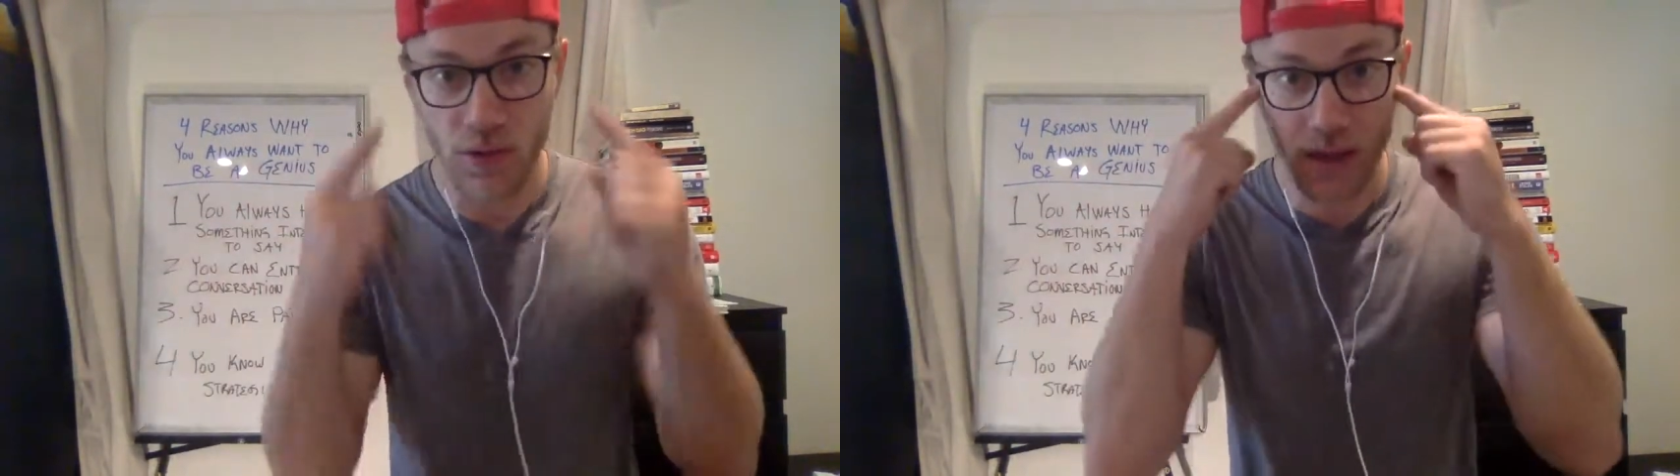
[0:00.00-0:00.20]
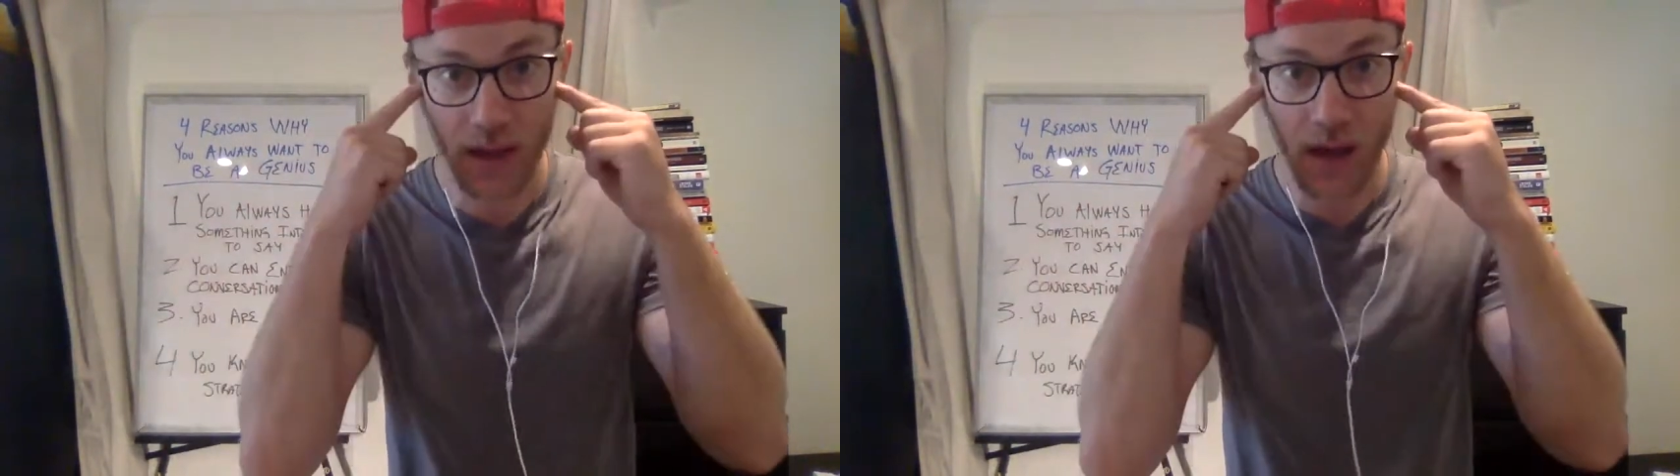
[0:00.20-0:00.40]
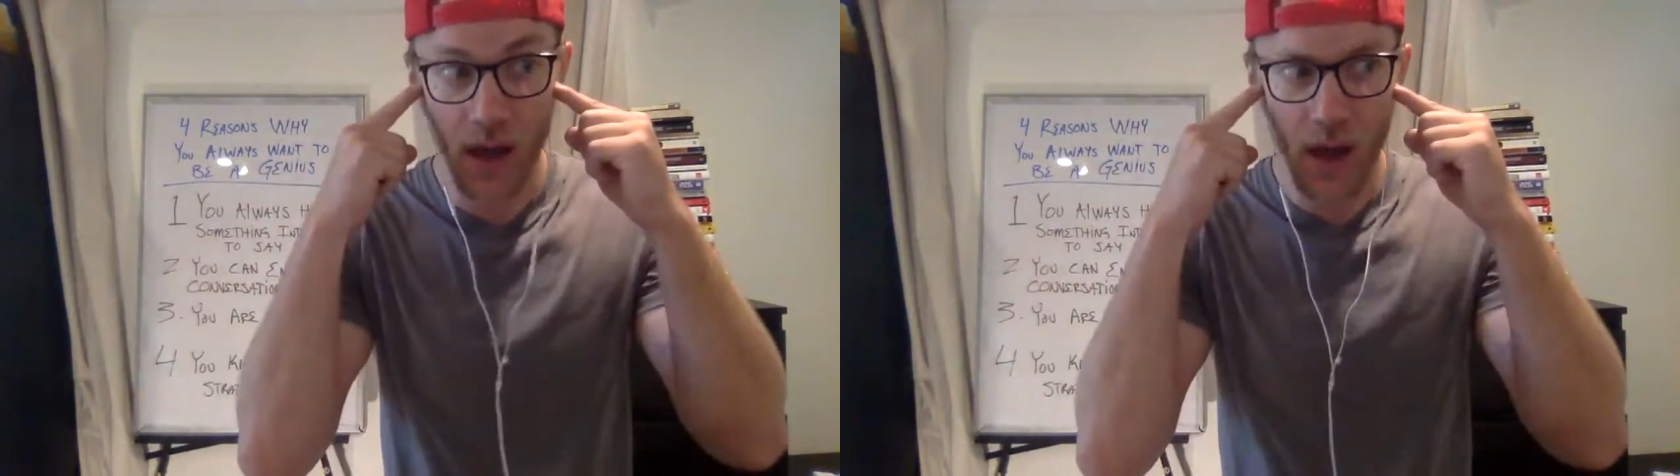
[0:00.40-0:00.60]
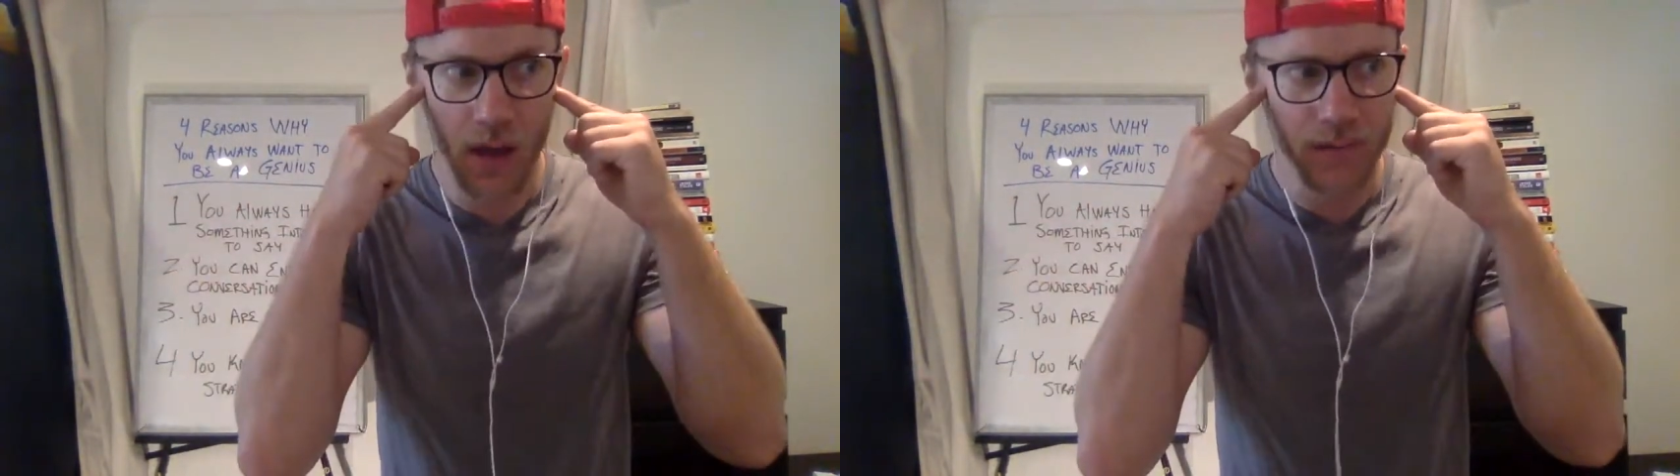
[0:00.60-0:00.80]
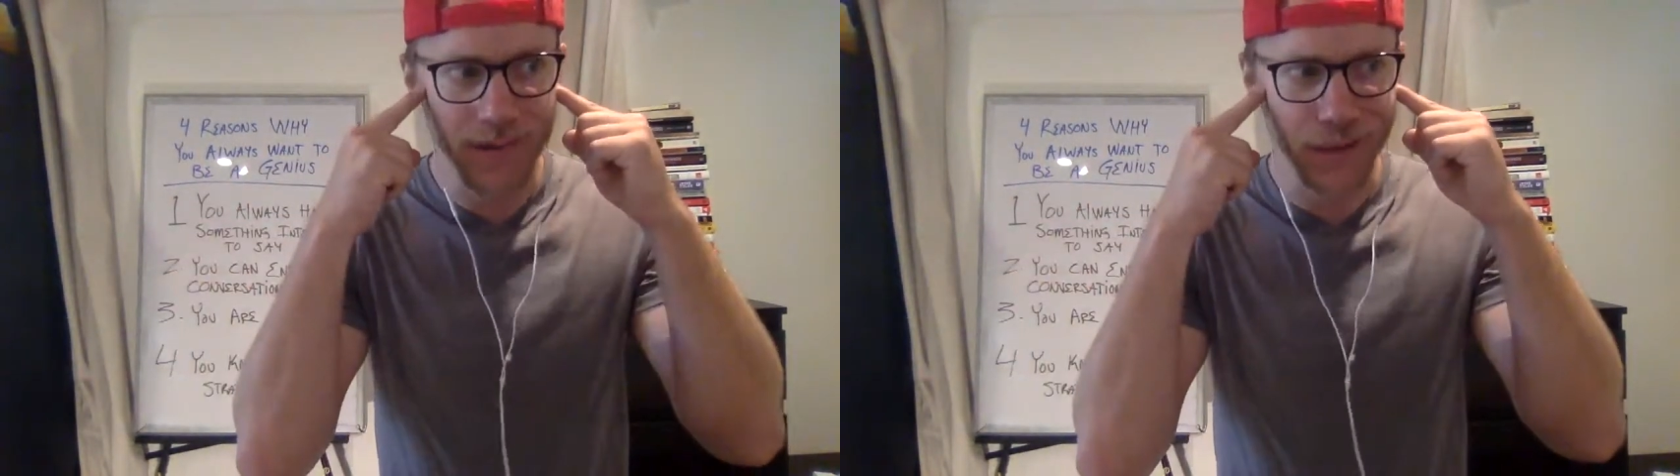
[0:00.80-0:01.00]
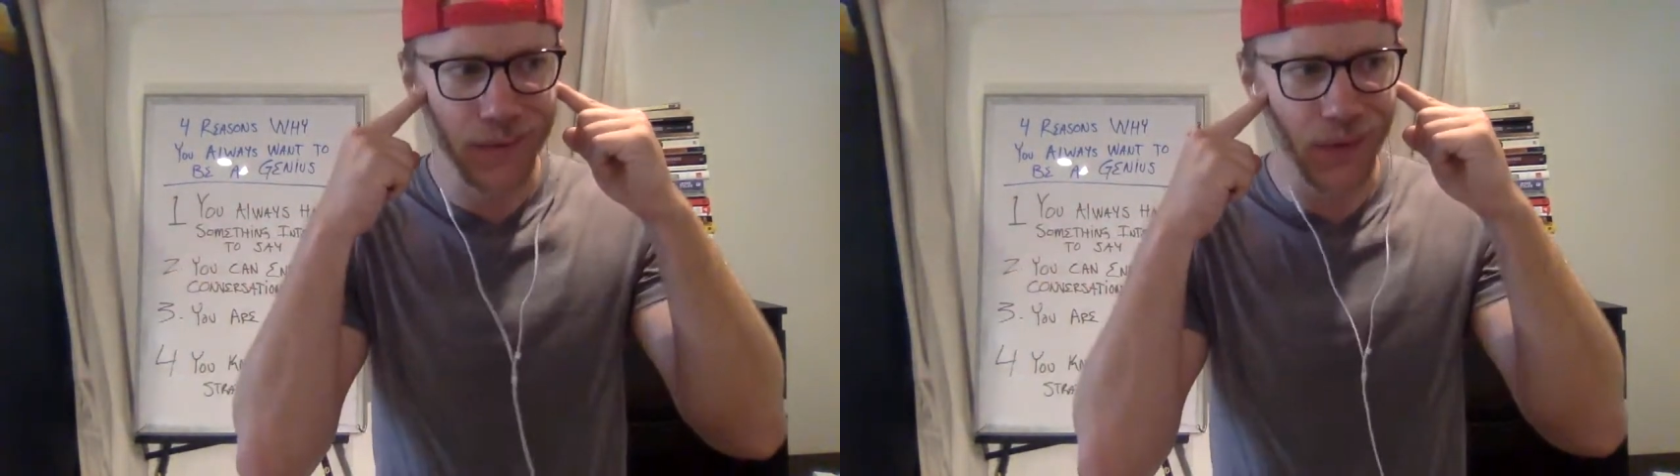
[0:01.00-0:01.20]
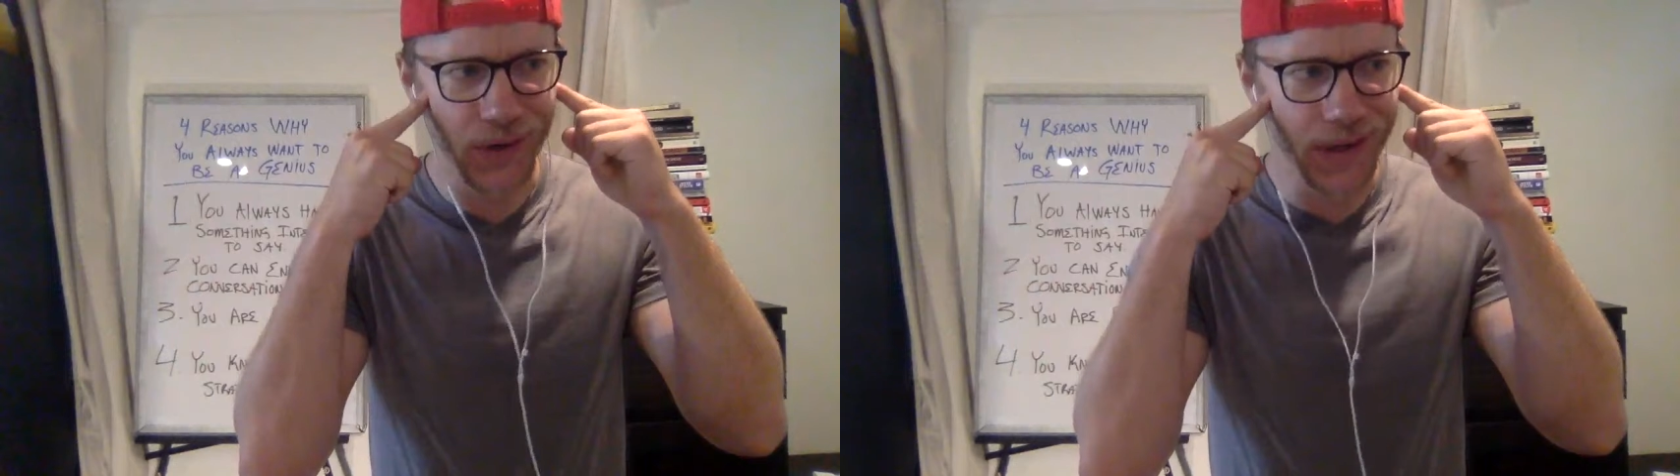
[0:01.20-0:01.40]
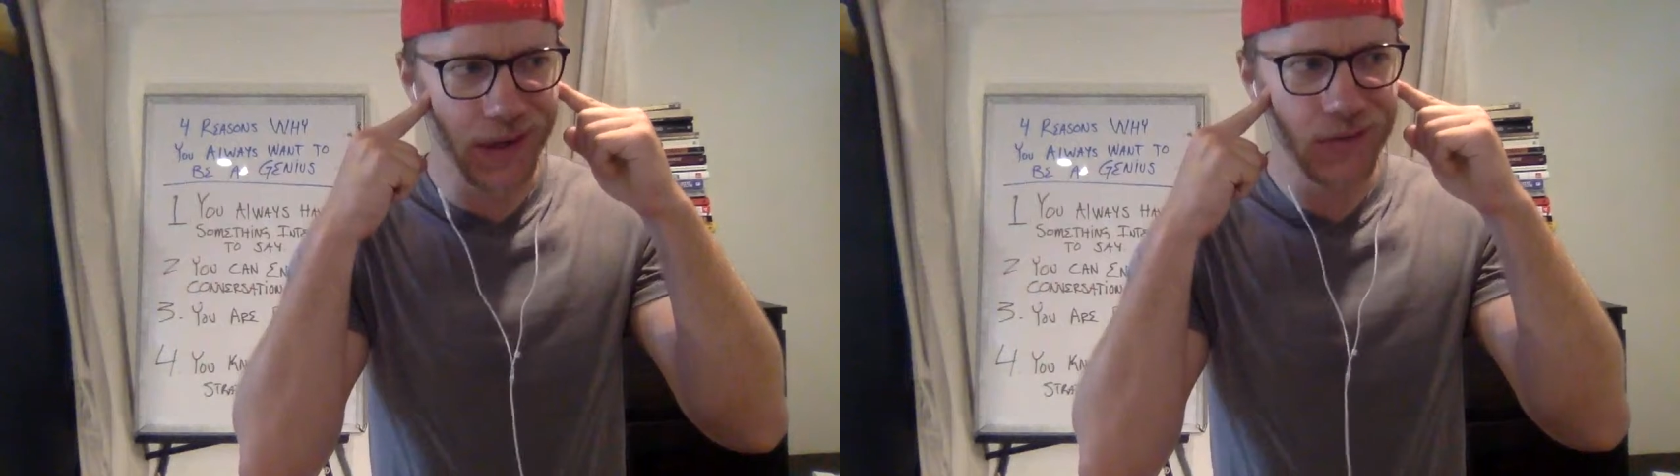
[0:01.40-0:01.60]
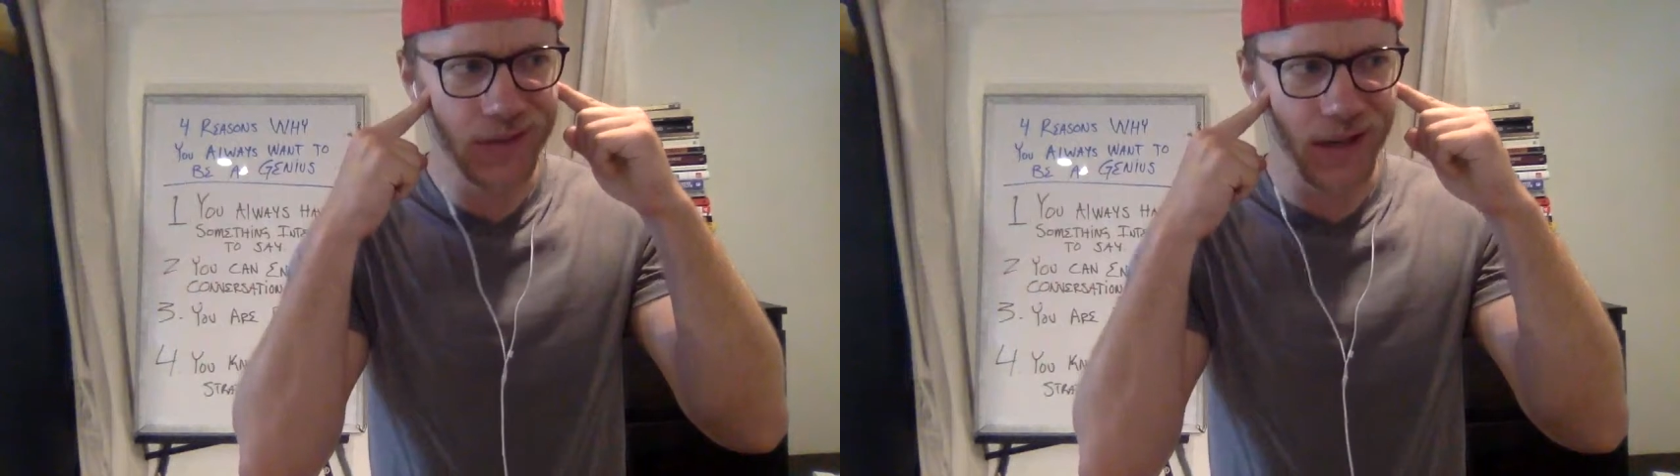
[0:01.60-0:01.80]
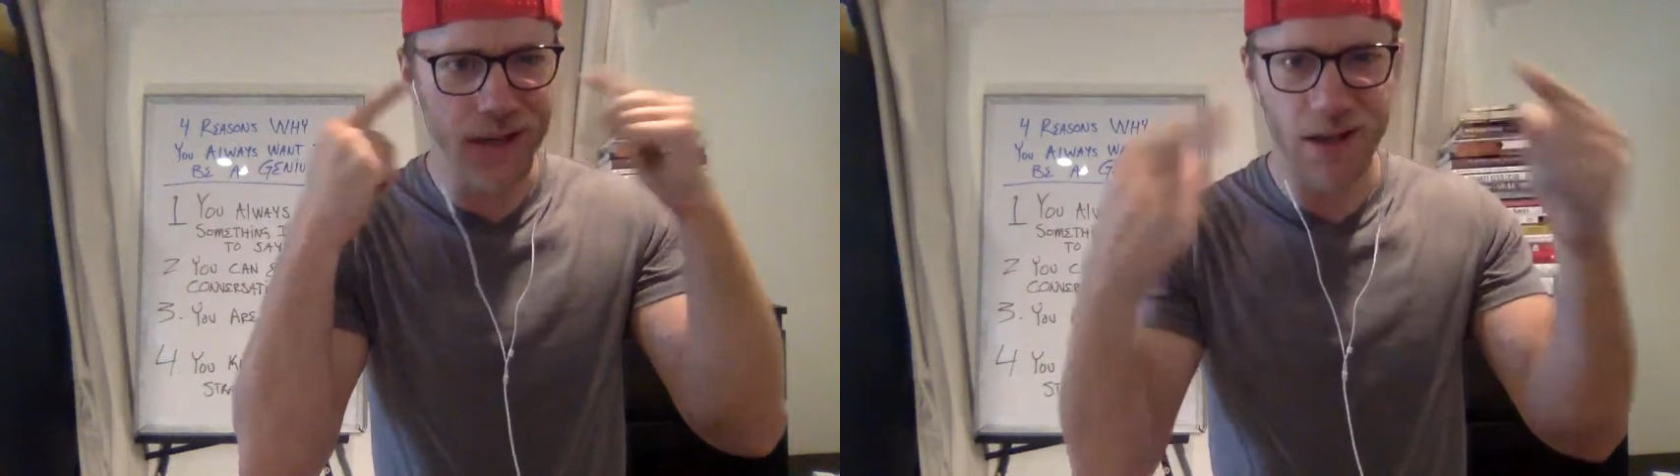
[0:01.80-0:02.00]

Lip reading: think, that was pretty interesting.